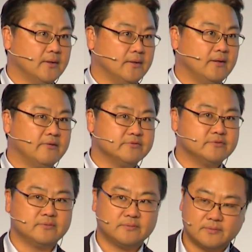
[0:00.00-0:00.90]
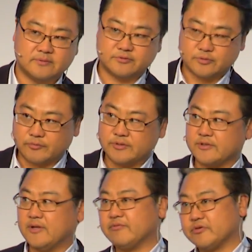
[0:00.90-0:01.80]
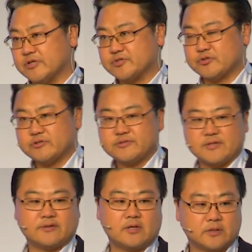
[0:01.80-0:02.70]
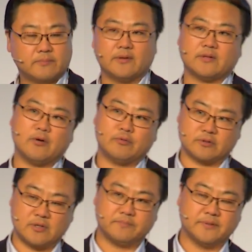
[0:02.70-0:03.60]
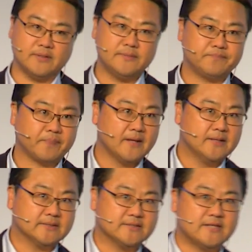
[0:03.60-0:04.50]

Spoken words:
11 stories, 11 questions. I talked about our company. The